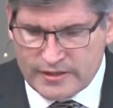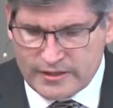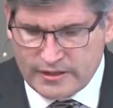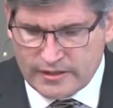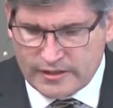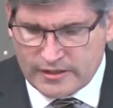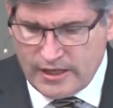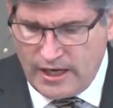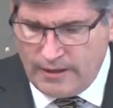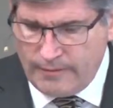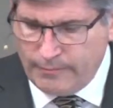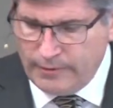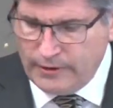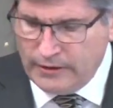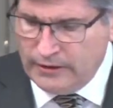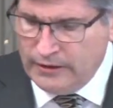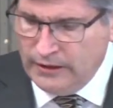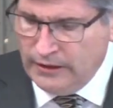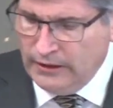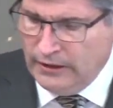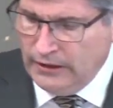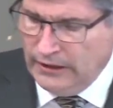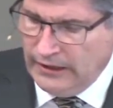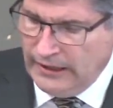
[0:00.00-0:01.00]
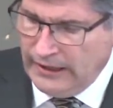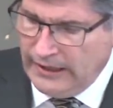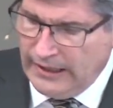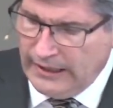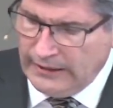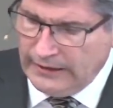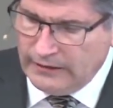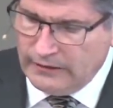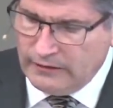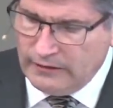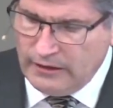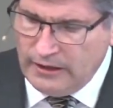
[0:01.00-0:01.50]
this up. And,
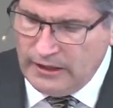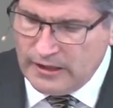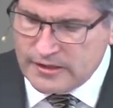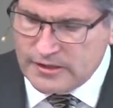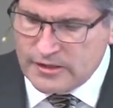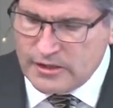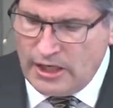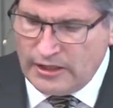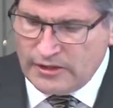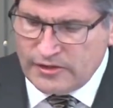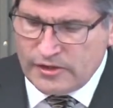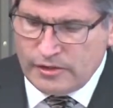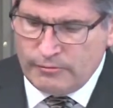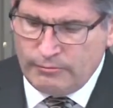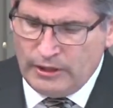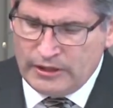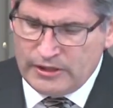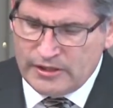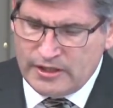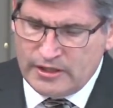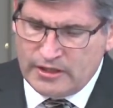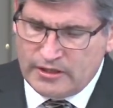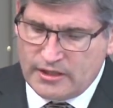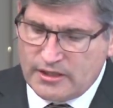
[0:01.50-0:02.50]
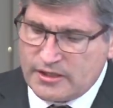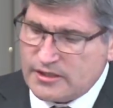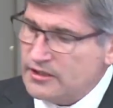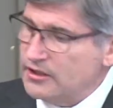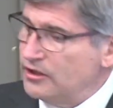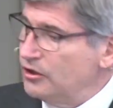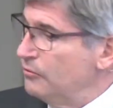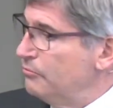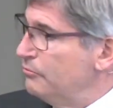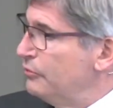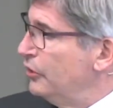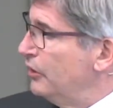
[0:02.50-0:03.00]
and it's not so much that this
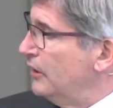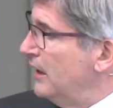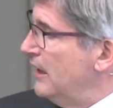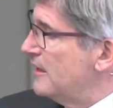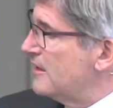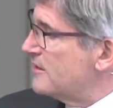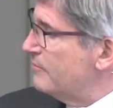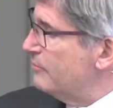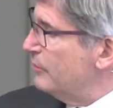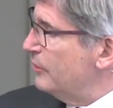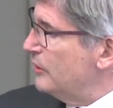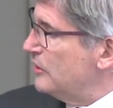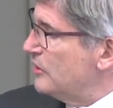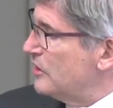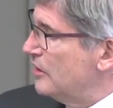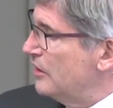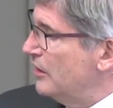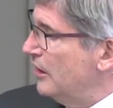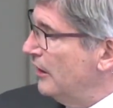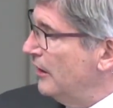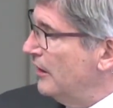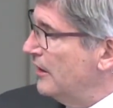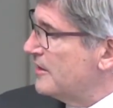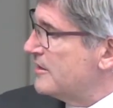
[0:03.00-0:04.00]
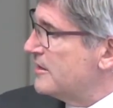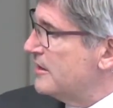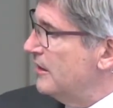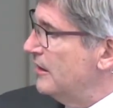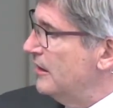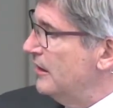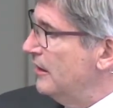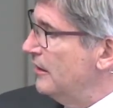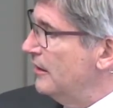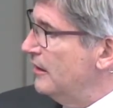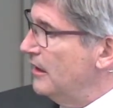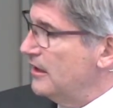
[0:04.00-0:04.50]
little book has a bunch of nuggets in
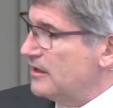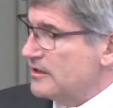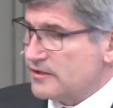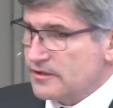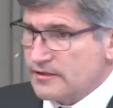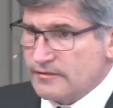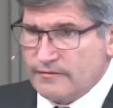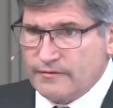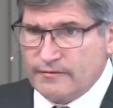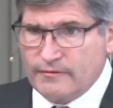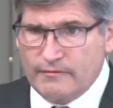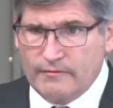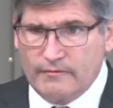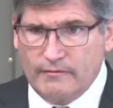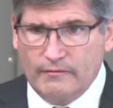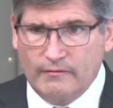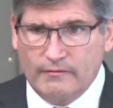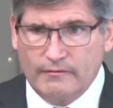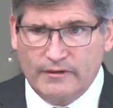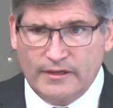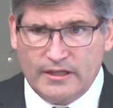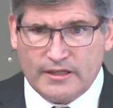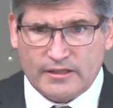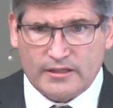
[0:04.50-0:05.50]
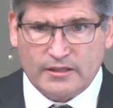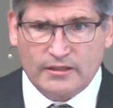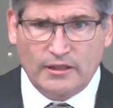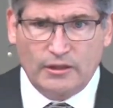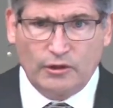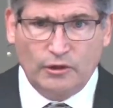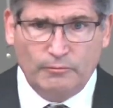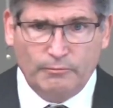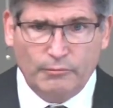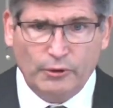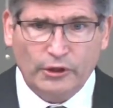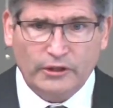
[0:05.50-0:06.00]
it as this
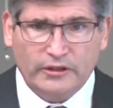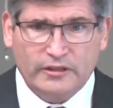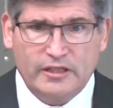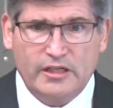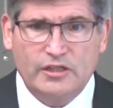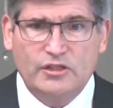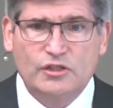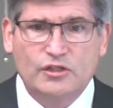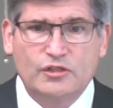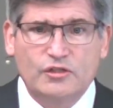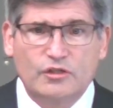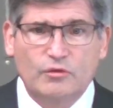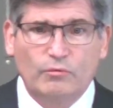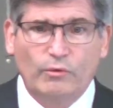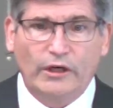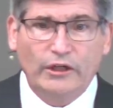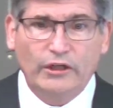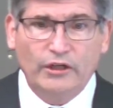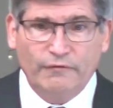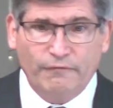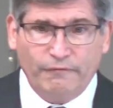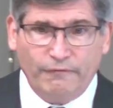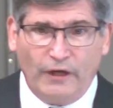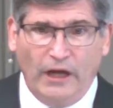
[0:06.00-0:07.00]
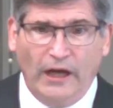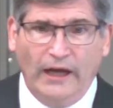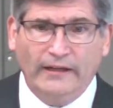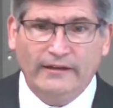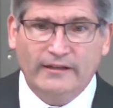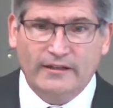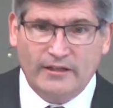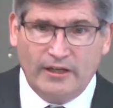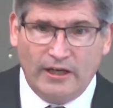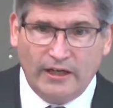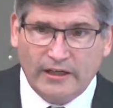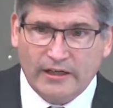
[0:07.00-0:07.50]
little book teaches you where you find
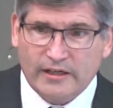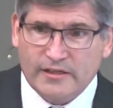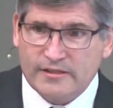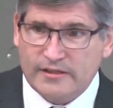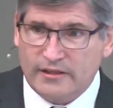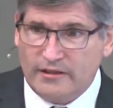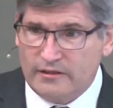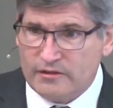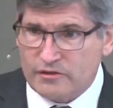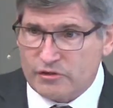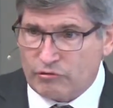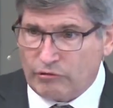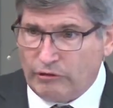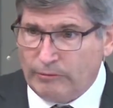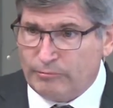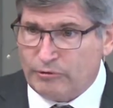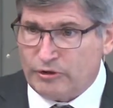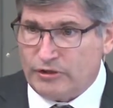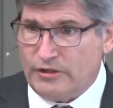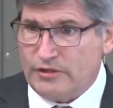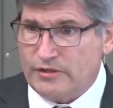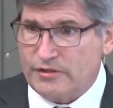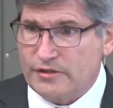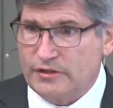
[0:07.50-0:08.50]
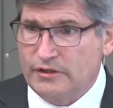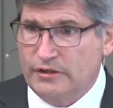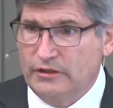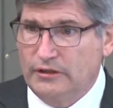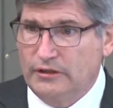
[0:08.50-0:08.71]
the nuggets in the scriptures.